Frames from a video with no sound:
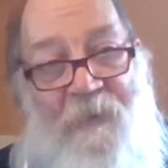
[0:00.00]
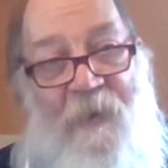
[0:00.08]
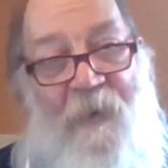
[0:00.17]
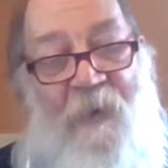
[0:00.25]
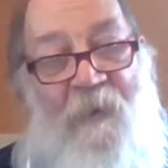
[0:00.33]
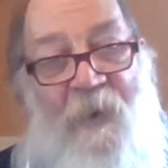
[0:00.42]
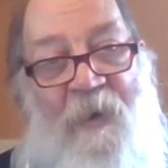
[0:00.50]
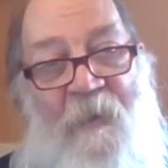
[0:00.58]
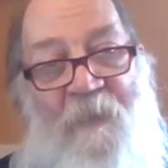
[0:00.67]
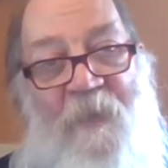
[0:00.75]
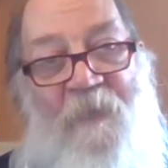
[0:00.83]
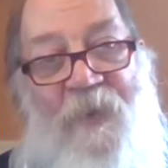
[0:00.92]
a
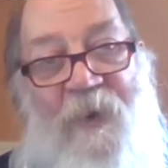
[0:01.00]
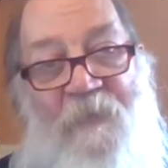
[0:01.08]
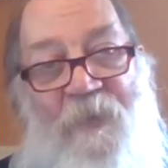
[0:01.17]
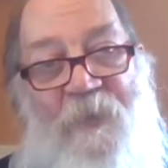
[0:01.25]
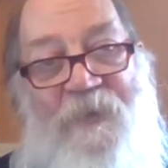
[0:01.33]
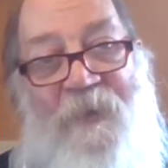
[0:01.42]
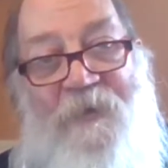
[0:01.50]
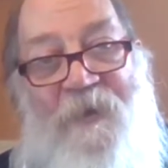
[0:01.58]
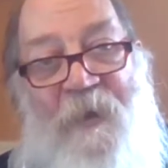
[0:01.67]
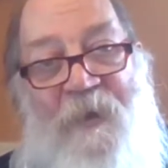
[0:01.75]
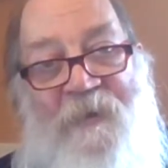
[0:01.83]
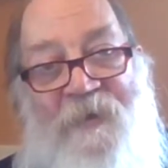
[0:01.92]
number of people to
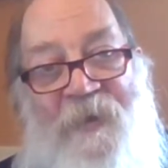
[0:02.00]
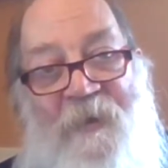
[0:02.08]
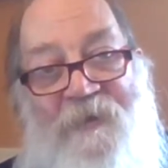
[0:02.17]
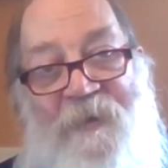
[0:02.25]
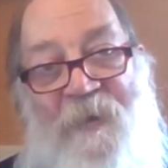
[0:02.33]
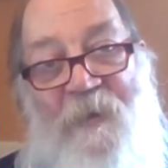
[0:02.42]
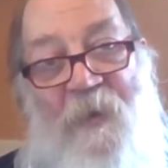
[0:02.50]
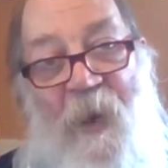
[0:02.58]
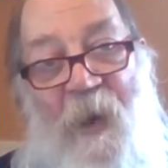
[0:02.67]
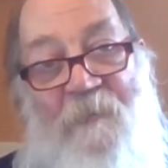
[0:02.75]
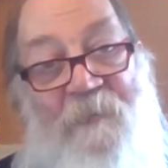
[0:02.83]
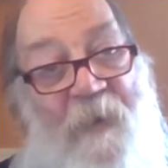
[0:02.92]
change things in their
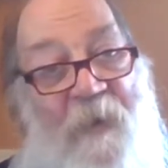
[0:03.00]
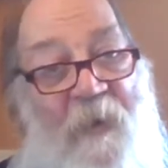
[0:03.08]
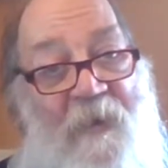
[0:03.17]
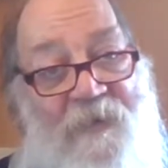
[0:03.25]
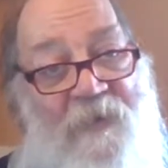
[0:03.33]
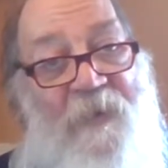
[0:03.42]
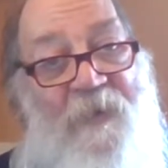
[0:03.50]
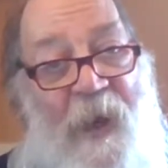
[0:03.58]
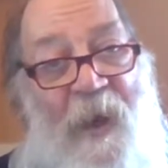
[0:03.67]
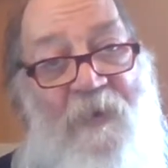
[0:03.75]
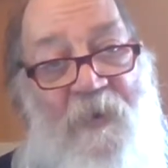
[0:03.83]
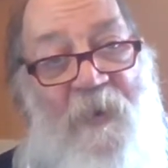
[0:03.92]
life. So they're
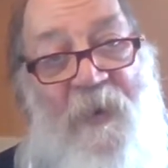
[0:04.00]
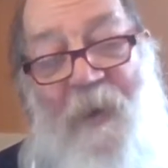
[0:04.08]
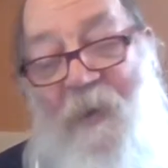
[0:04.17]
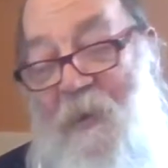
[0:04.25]
now doing like,